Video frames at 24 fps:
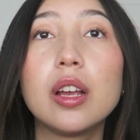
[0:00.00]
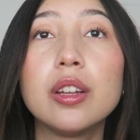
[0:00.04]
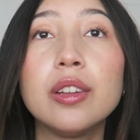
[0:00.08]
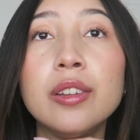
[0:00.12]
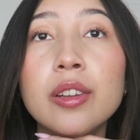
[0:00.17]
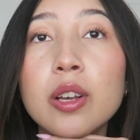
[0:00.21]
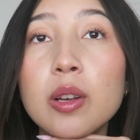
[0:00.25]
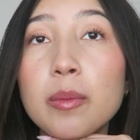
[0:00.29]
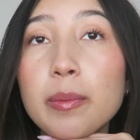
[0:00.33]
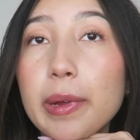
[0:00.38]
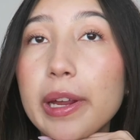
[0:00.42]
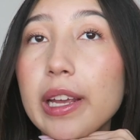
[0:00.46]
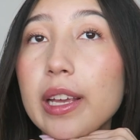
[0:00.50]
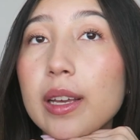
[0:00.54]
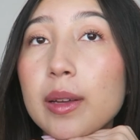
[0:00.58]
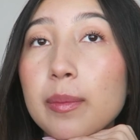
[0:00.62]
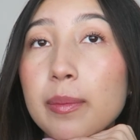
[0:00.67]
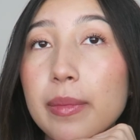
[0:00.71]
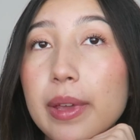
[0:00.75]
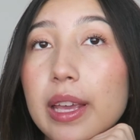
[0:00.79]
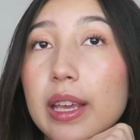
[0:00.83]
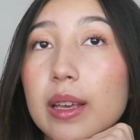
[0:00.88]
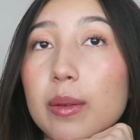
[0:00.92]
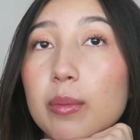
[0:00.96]
no
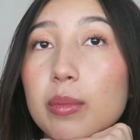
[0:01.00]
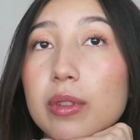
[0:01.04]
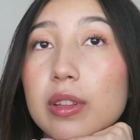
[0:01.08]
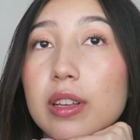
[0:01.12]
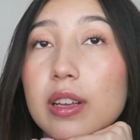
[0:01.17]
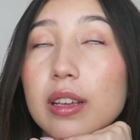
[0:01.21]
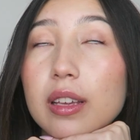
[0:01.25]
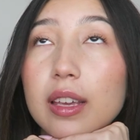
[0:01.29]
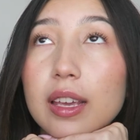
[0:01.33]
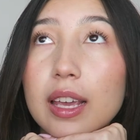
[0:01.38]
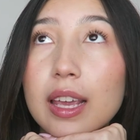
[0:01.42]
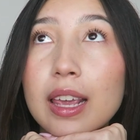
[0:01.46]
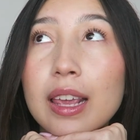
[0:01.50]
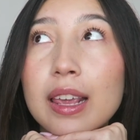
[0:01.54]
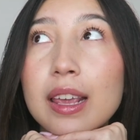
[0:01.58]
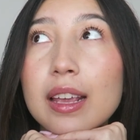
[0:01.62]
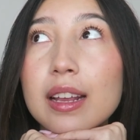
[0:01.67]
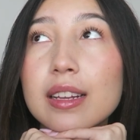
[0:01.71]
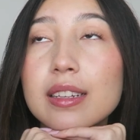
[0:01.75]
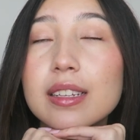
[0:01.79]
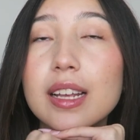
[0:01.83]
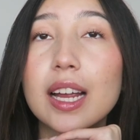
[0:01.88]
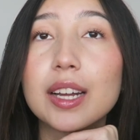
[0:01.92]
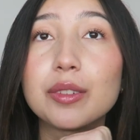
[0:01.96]
makeup look,
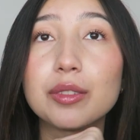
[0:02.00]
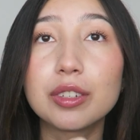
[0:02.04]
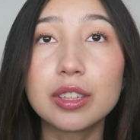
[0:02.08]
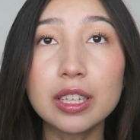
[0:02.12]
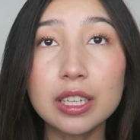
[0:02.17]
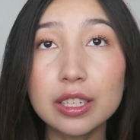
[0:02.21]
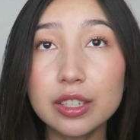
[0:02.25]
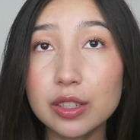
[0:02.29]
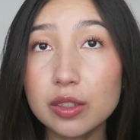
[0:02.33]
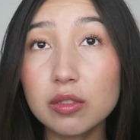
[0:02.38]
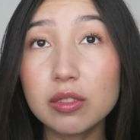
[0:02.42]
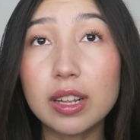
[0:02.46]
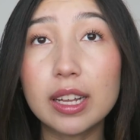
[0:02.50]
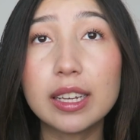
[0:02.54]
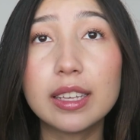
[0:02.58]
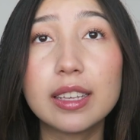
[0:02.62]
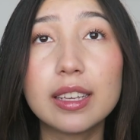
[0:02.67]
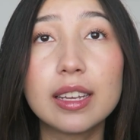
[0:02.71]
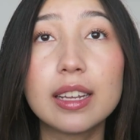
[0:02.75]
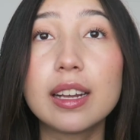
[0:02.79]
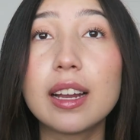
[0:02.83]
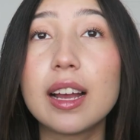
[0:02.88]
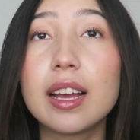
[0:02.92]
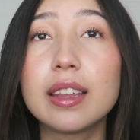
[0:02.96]
and I really do
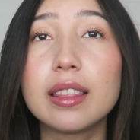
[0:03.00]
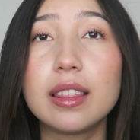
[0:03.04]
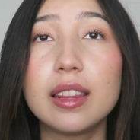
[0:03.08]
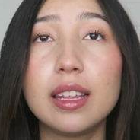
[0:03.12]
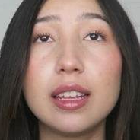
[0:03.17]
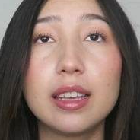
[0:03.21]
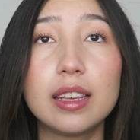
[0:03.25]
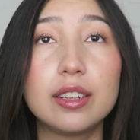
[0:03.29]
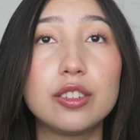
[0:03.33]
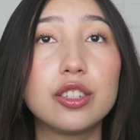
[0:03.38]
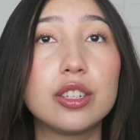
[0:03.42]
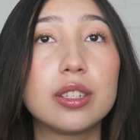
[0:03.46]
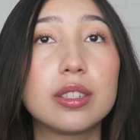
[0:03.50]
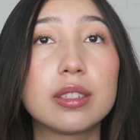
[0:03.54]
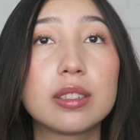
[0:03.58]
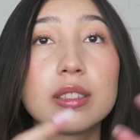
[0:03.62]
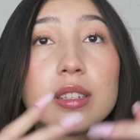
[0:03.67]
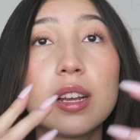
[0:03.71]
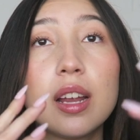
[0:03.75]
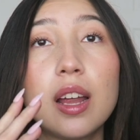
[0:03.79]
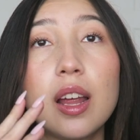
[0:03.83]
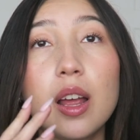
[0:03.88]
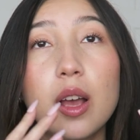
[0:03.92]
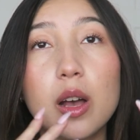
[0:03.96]
like it. I think it
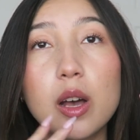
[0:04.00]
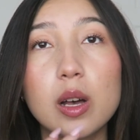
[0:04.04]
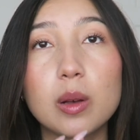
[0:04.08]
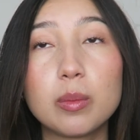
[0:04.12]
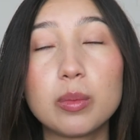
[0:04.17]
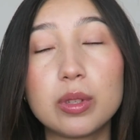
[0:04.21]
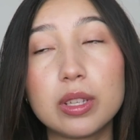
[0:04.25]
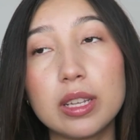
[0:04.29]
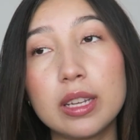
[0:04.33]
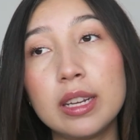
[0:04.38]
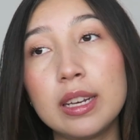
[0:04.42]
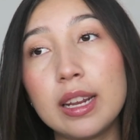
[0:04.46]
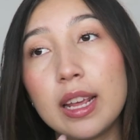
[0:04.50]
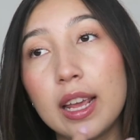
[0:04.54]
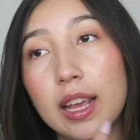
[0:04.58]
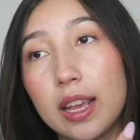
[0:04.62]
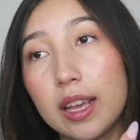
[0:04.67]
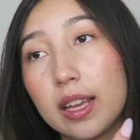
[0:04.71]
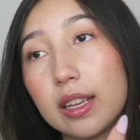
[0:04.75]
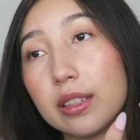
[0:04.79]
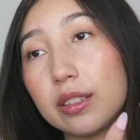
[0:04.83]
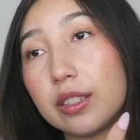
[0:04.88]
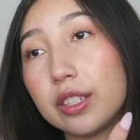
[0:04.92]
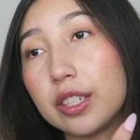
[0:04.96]
just helps
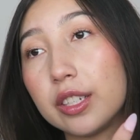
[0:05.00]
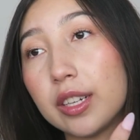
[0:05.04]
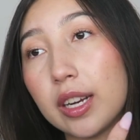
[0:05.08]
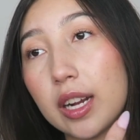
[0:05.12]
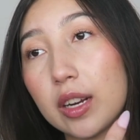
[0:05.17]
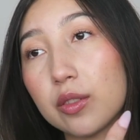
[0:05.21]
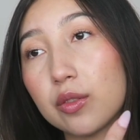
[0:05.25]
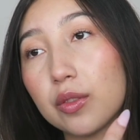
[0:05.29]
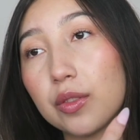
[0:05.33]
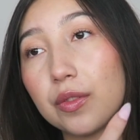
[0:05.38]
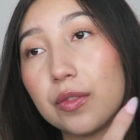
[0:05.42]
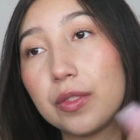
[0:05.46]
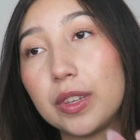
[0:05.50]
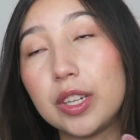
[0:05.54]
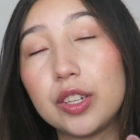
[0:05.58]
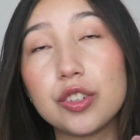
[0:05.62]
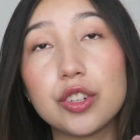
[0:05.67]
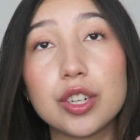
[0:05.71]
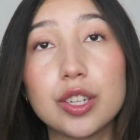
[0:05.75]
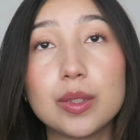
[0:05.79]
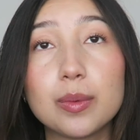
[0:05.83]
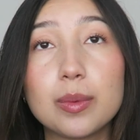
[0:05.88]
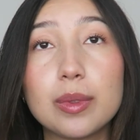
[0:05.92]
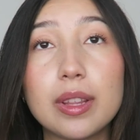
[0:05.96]
enhance your natural
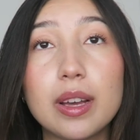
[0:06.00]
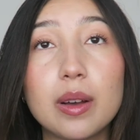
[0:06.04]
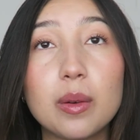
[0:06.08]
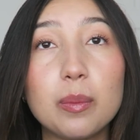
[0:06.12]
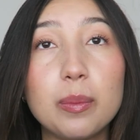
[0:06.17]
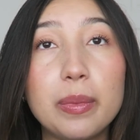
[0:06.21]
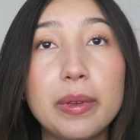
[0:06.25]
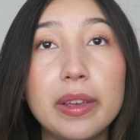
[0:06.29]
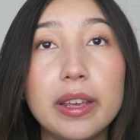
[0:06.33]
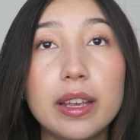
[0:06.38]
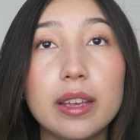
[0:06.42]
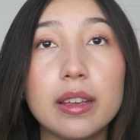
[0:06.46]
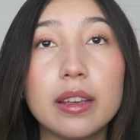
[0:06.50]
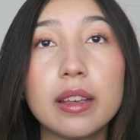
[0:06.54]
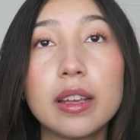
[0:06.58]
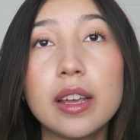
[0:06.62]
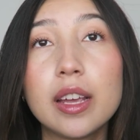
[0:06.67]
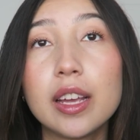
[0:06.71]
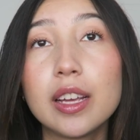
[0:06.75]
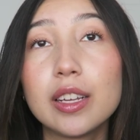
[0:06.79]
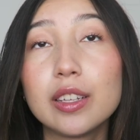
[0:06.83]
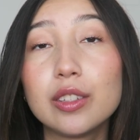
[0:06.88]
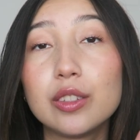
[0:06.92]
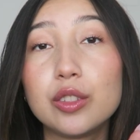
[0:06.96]
features without being
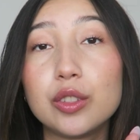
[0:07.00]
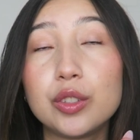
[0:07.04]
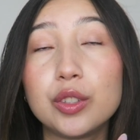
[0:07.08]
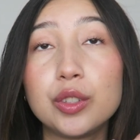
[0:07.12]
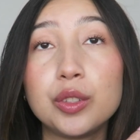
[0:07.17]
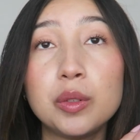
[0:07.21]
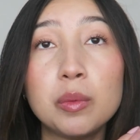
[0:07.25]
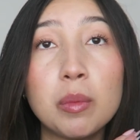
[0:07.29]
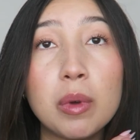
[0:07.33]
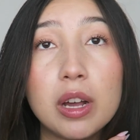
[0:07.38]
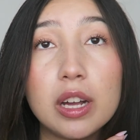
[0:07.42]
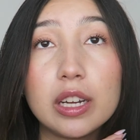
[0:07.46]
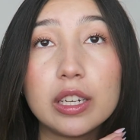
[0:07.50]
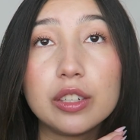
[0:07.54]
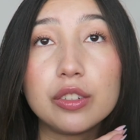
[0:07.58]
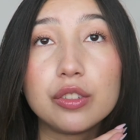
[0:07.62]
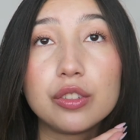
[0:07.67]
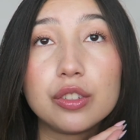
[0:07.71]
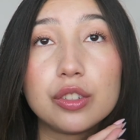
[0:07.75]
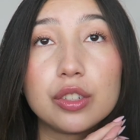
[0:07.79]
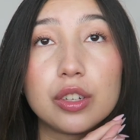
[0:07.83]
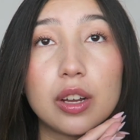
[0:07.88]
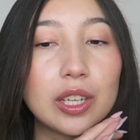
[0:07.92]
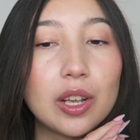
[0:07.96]
too
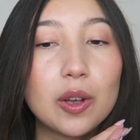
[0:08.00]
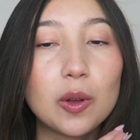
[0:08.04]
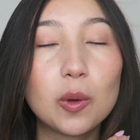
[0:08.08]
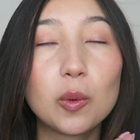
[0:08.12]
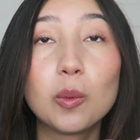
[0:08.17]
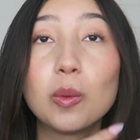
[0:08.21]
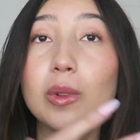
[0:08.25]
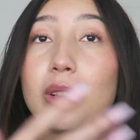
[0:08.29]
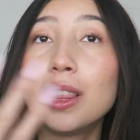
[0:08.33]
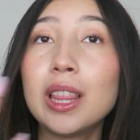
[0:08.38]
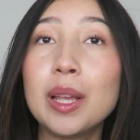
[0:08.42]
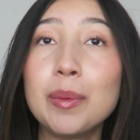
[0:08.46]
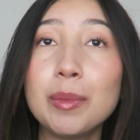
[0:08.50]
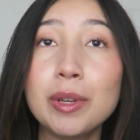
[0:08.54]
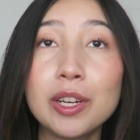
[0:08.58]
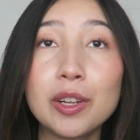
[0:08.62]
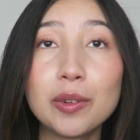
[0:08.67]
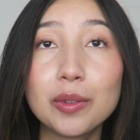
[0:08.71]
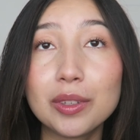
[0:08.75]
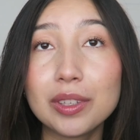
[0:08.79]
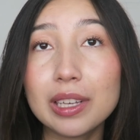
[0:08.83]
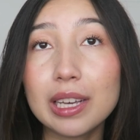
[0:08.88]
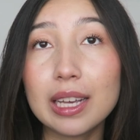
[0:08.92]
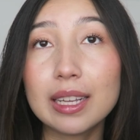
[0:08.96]
much. So let me
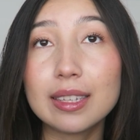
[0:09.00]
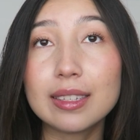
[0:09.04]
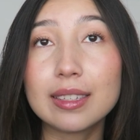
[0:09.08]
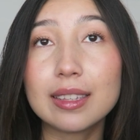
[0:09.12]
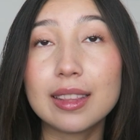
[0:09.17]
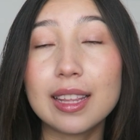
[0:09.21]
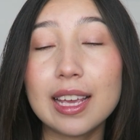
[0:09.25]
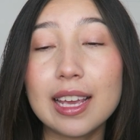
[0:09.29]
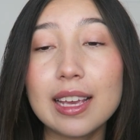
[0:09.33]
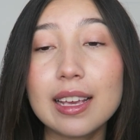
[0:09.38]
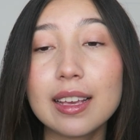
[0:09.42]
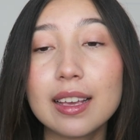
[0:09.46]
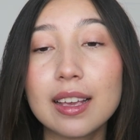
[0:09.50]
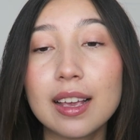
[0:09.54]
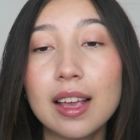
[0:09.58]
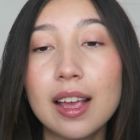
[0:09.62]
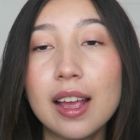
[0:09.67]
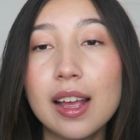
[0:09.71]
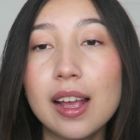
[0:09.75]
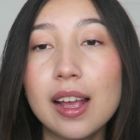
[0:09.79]
know what you guys think